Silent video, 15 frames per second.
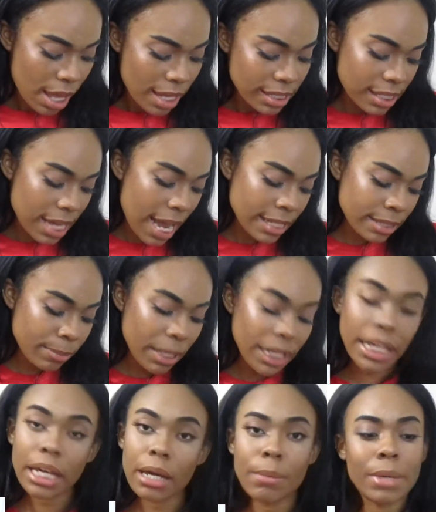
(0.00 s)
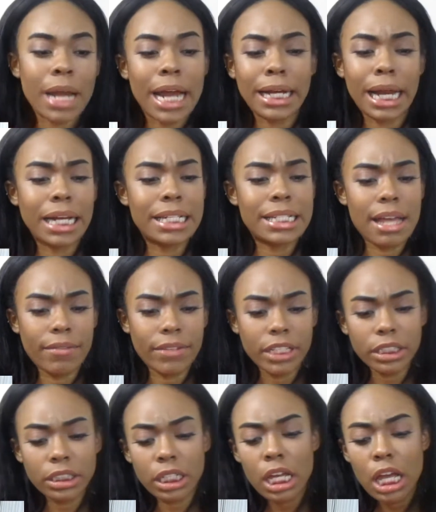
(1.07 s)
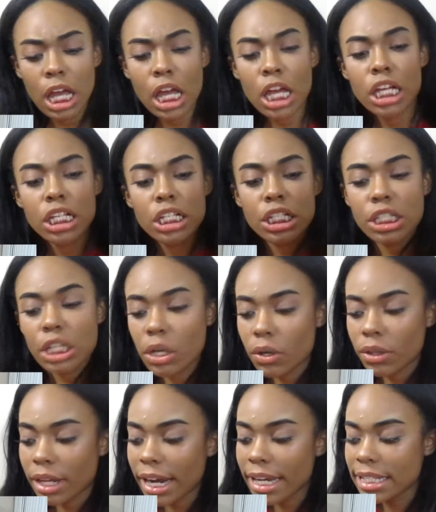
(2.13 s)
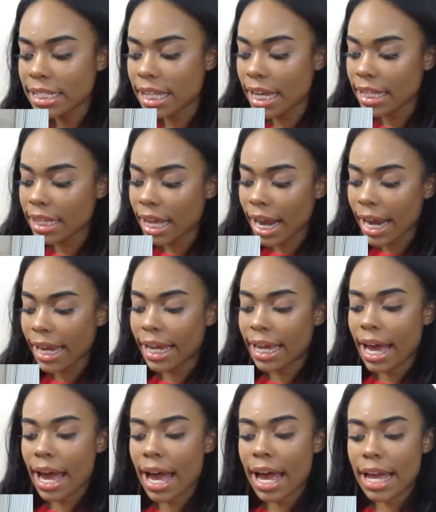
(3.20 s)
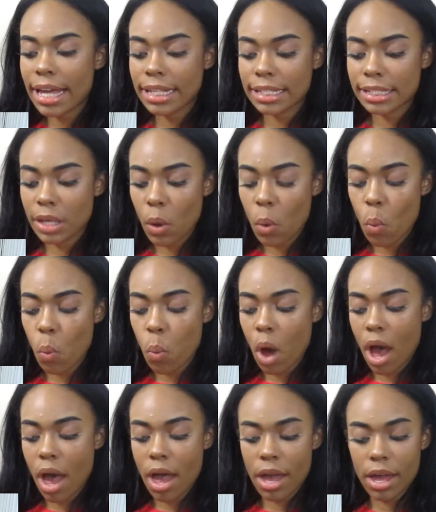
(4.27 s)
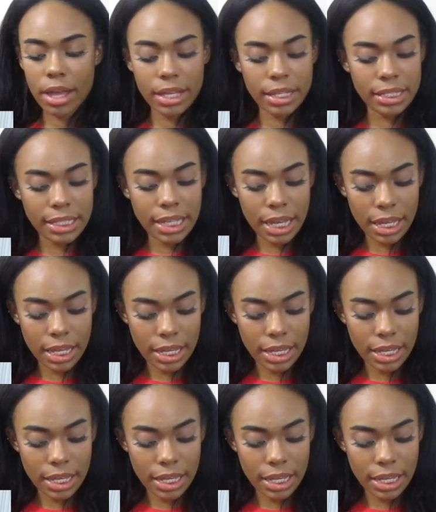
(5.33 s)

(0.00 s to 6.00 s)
Size medium, $9.97. So the next thing that I got was